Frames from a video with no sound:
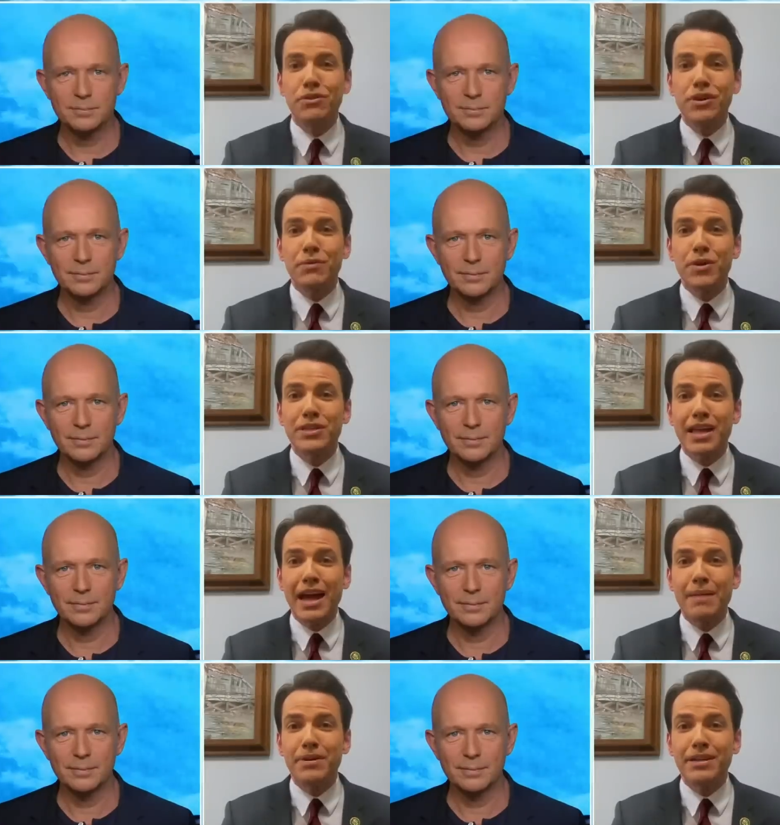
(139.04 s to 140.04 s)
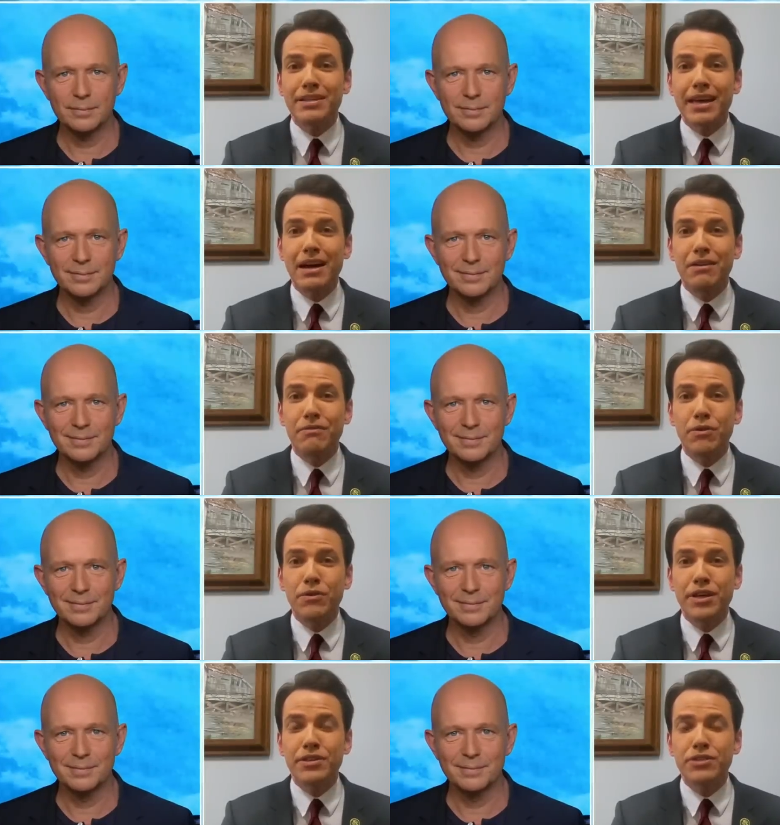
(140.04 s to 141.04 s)
Speaker 1: look at what is happening to
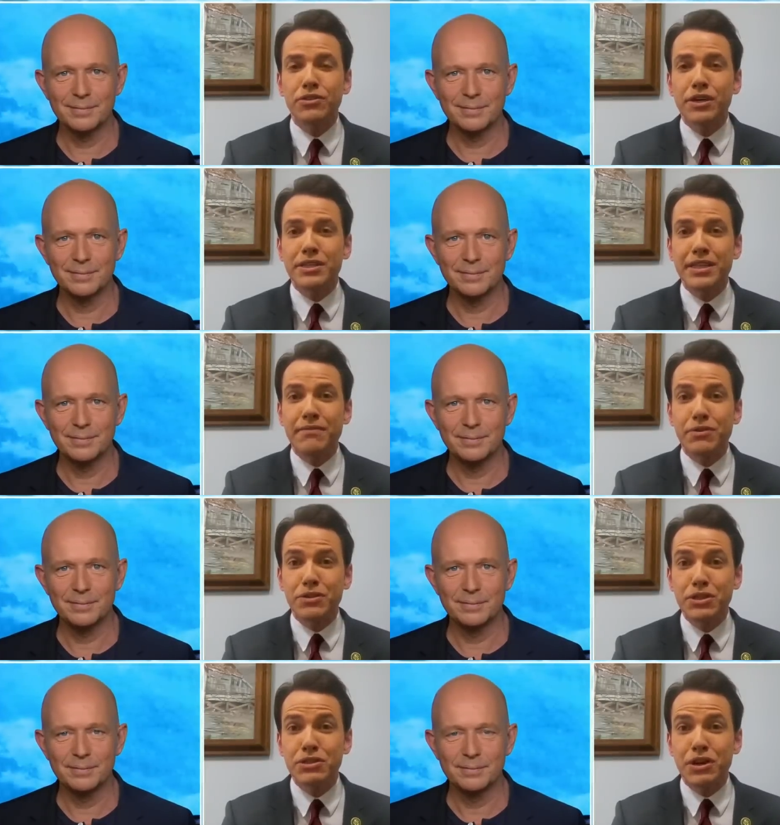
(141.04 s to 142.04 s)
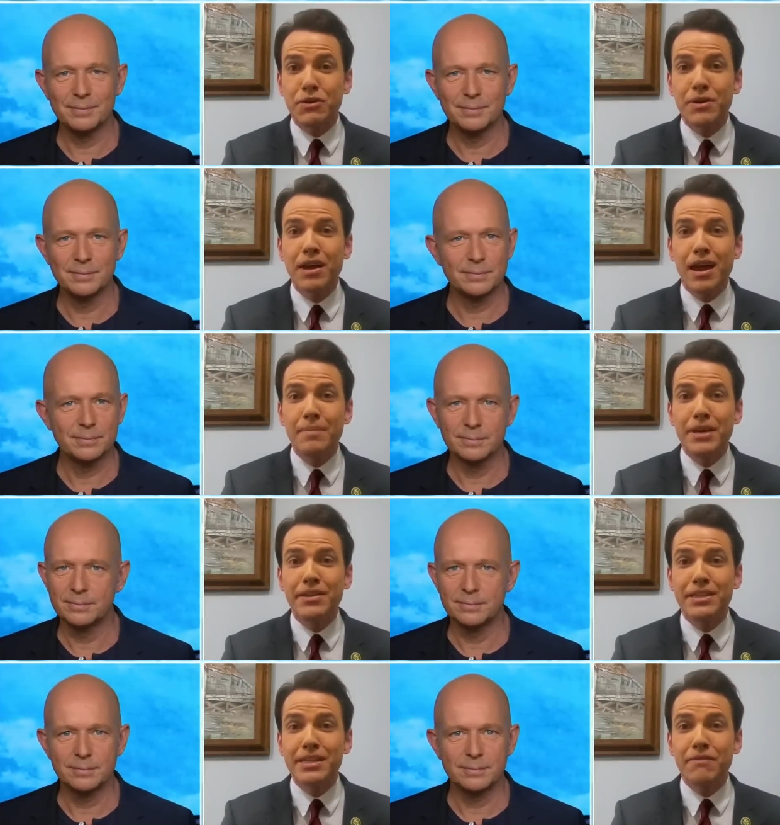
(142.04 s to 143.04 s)
California. Just look at San Francisco. I
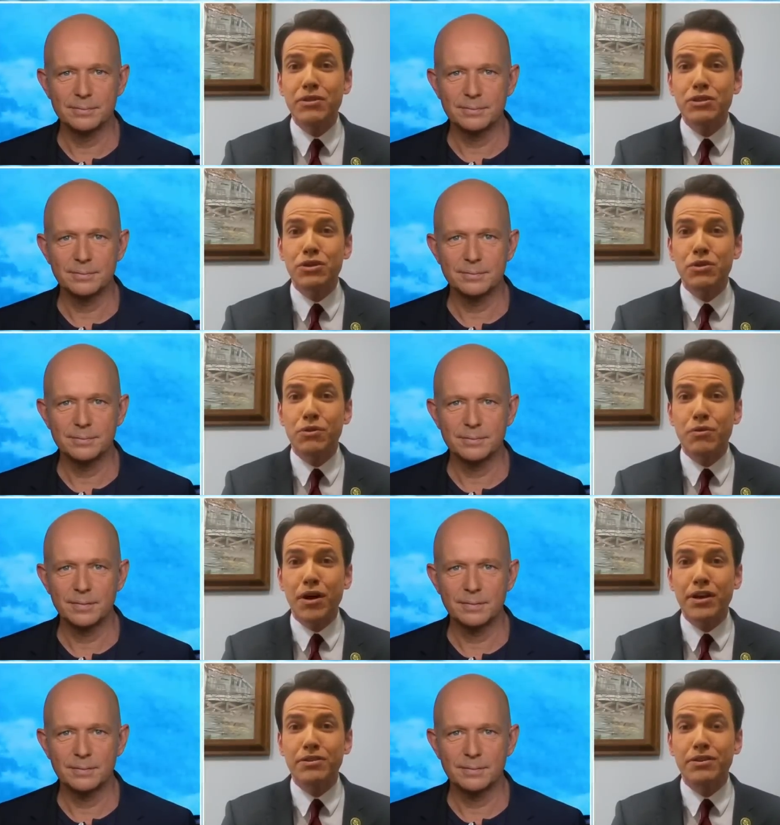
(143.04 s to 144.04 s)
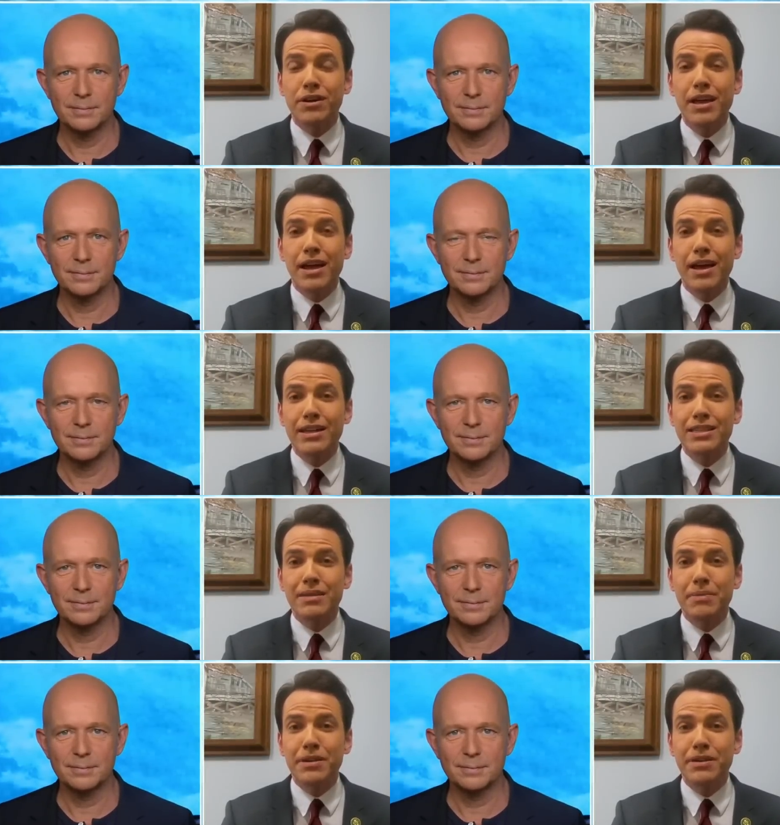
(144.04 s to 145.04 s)
mean, the San Francisco Chronicle uh, has
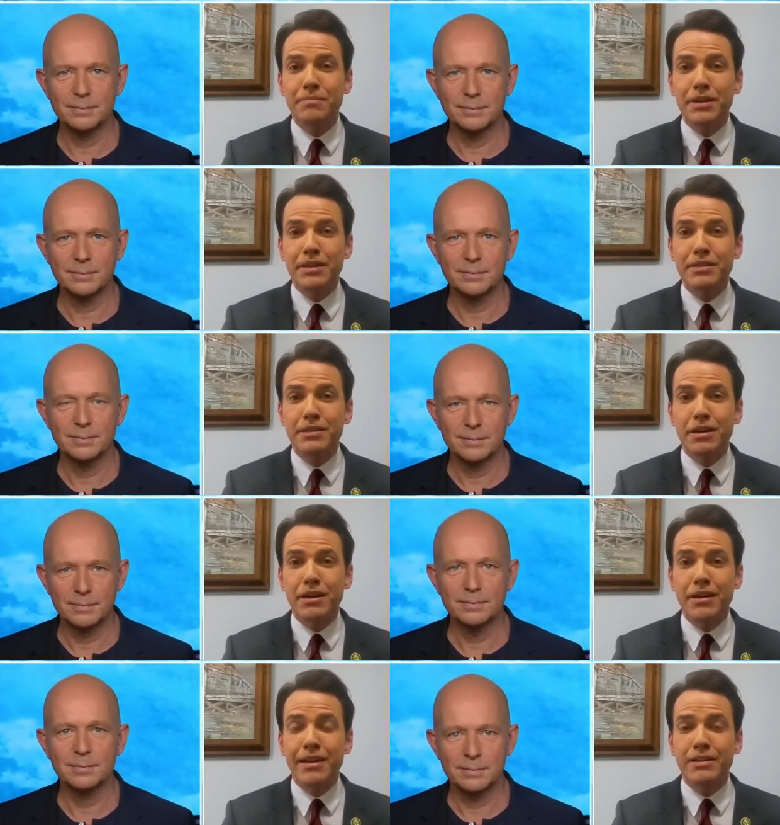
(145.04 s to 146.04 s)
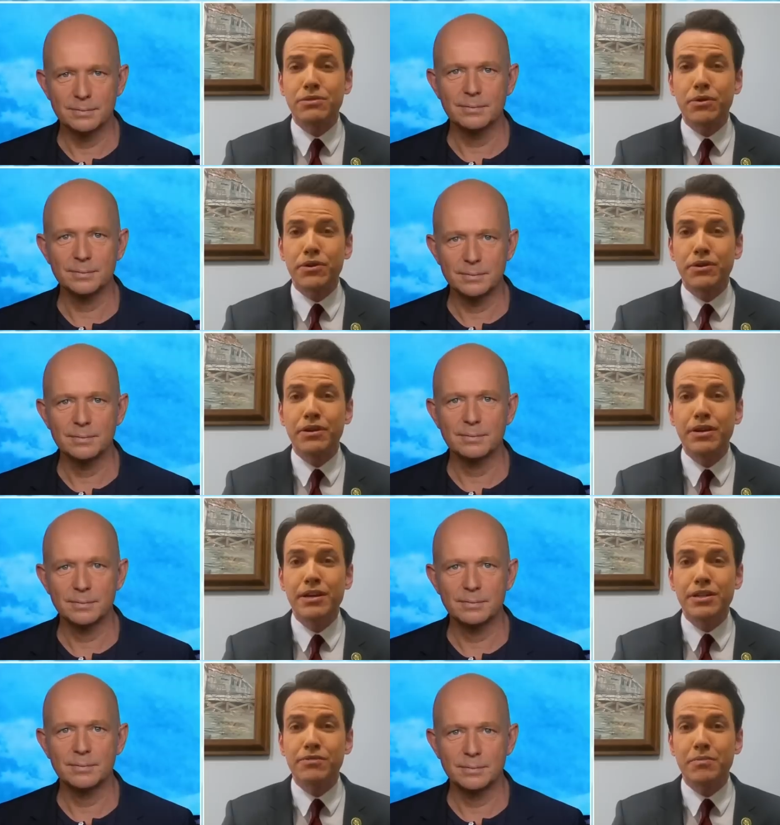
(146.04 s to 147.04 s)
an opinion piece, uh, an editorial
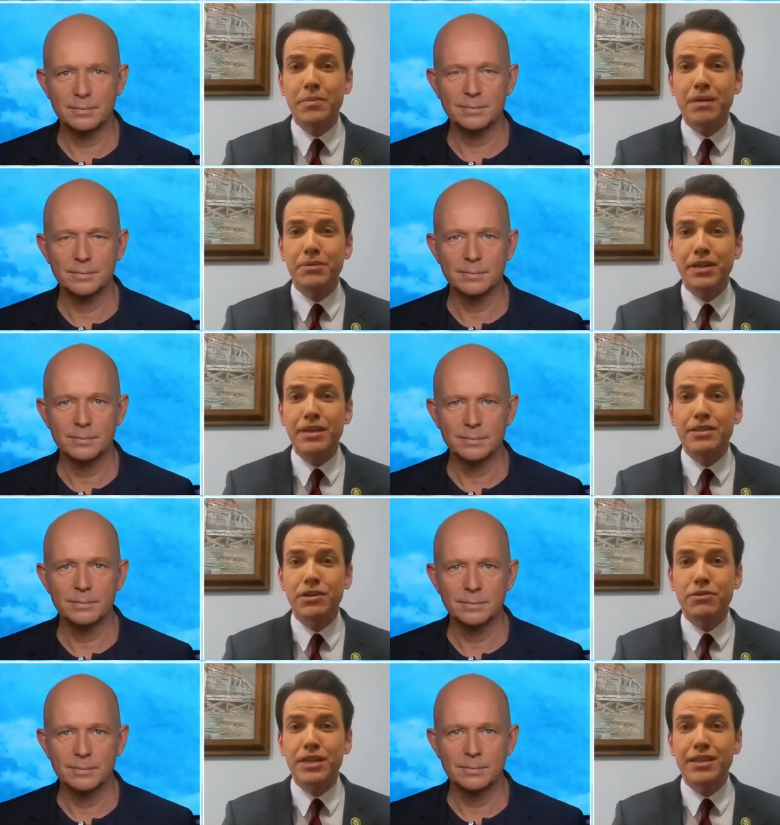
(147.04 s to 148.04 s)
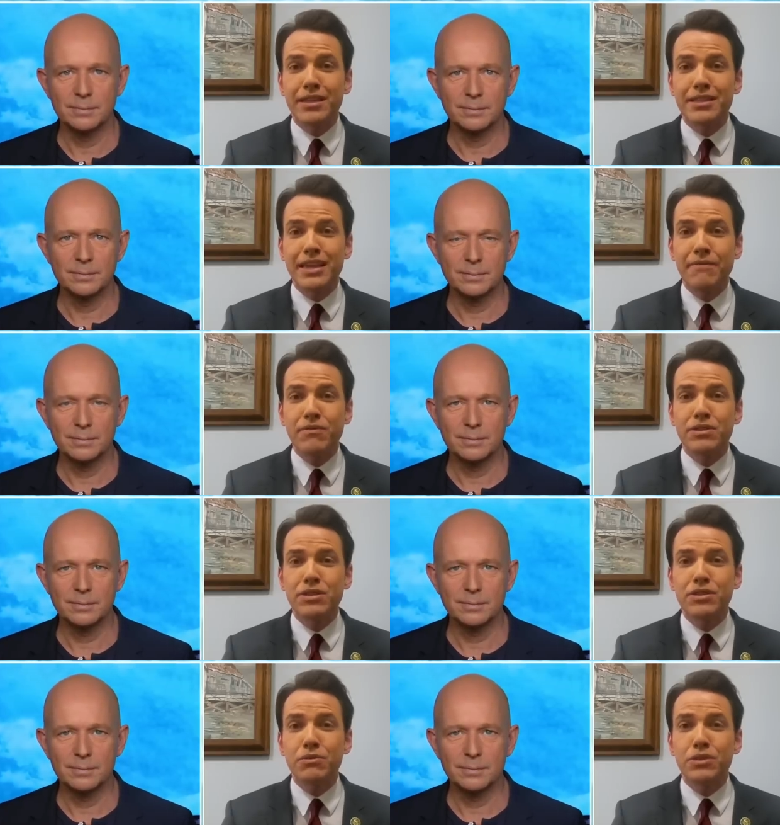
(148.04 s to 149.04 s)
just from a couple days ago, saying that San
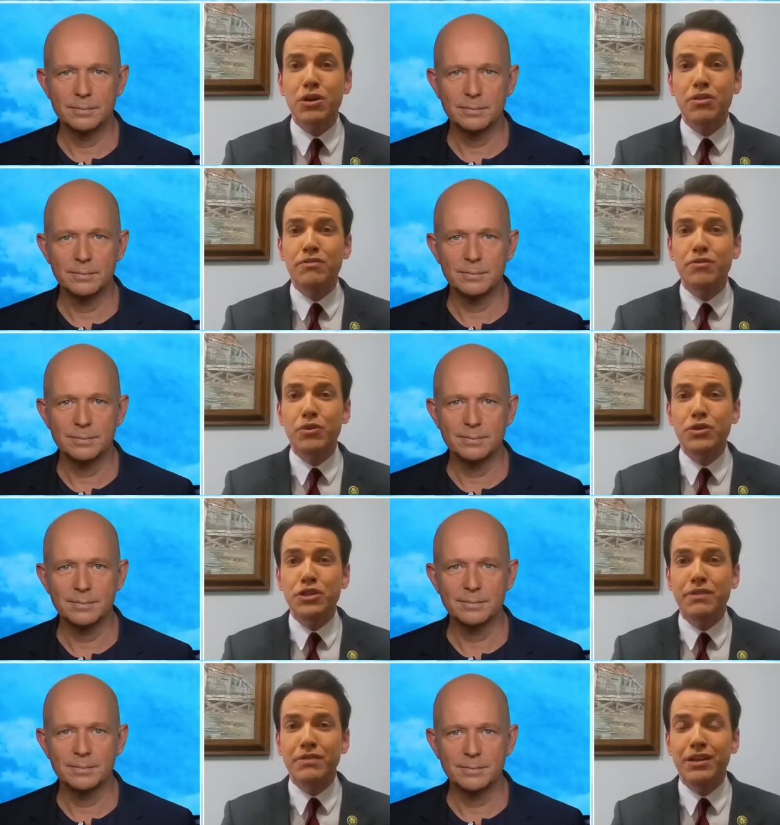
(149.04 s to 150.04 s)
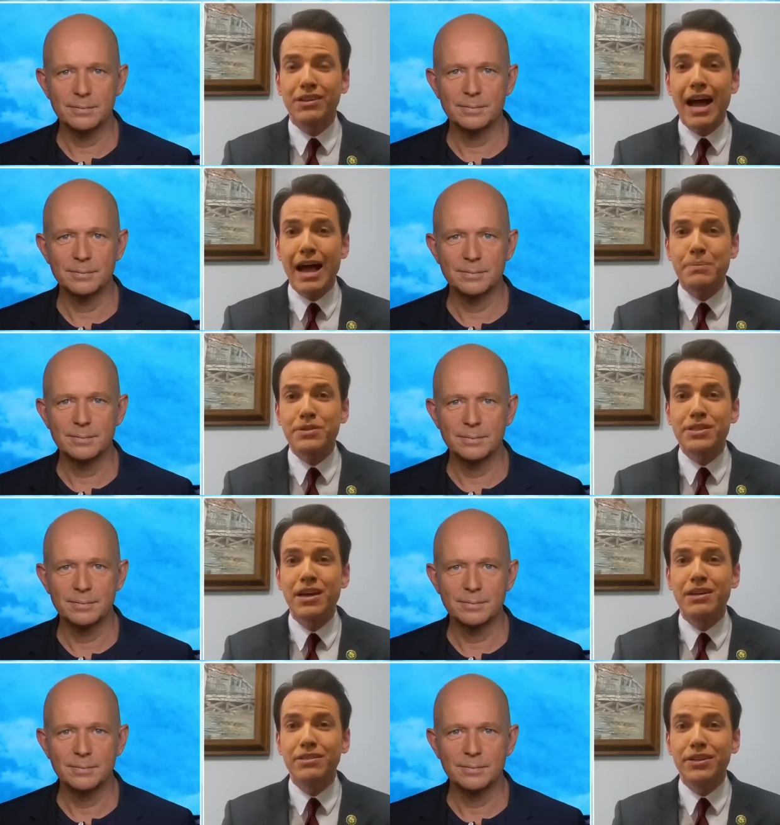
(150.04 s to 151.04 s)
Francisco is on the verge of collapse.
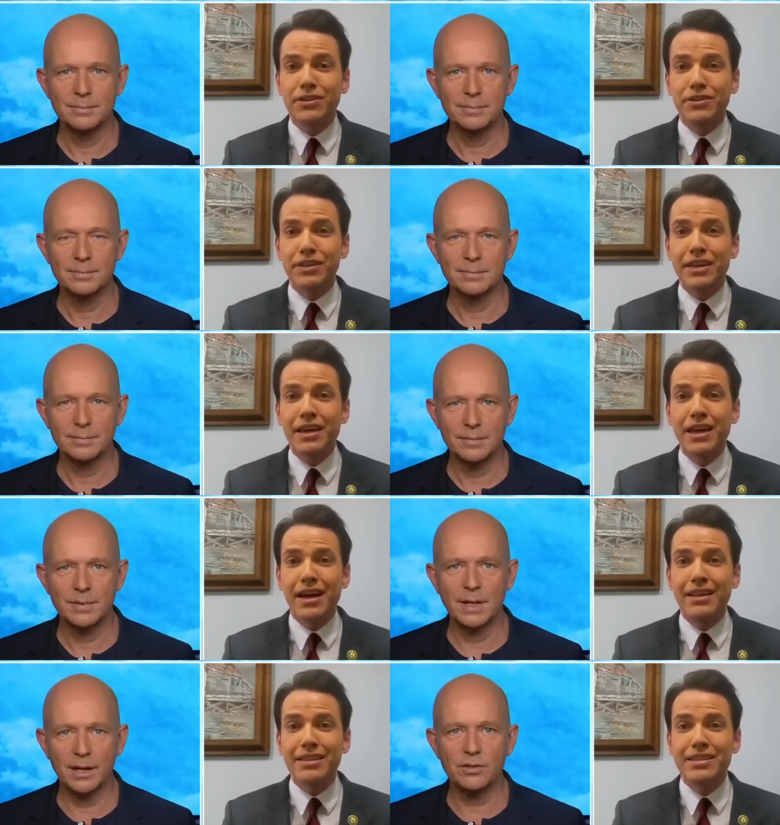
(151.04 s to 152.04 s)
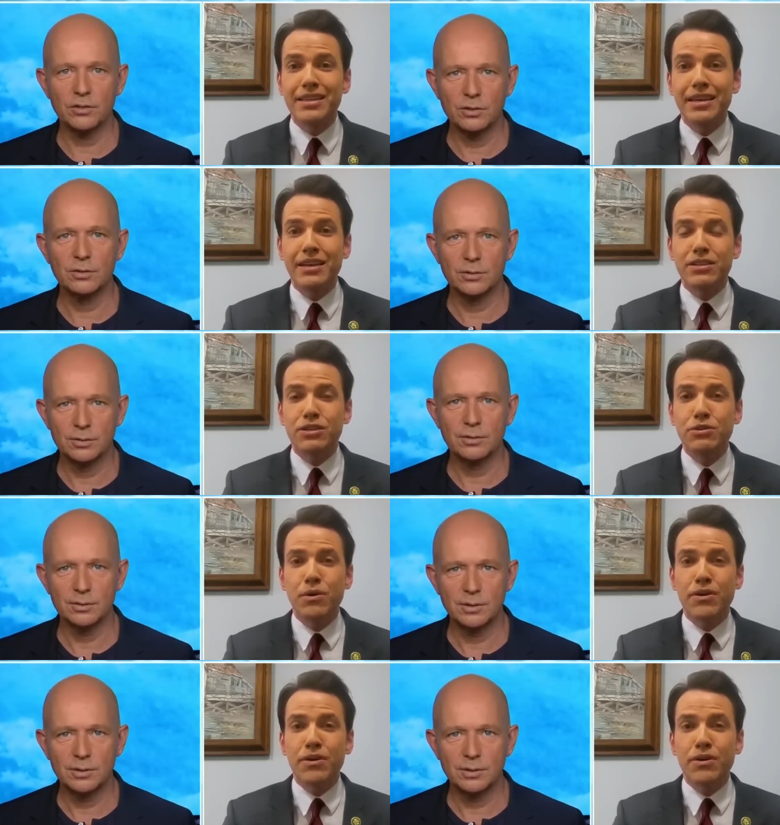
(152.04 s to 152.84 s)
Literally, uh, yes. the city has a two